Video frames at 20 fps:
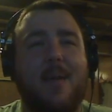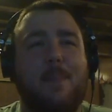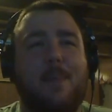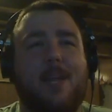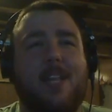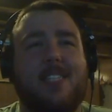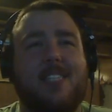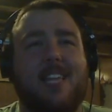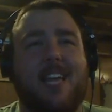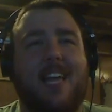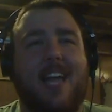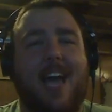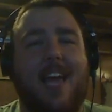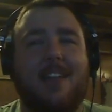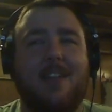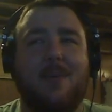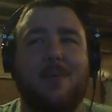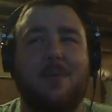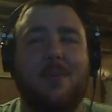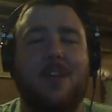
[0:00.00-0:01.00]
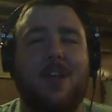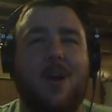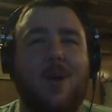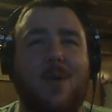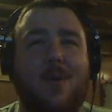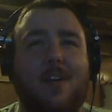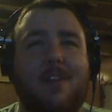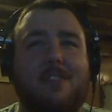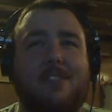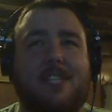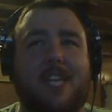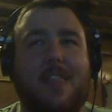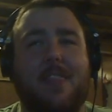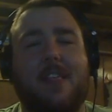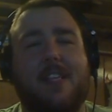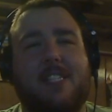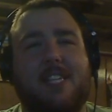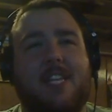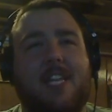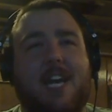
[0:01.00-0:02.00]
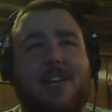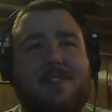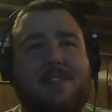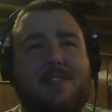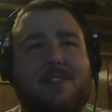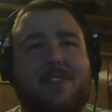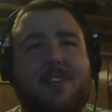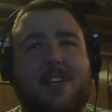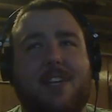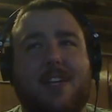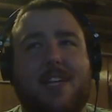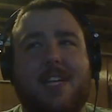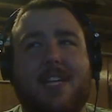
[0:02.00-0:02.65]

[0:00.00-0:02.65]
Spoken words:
But it's like, I don't know if Jinth is enough of a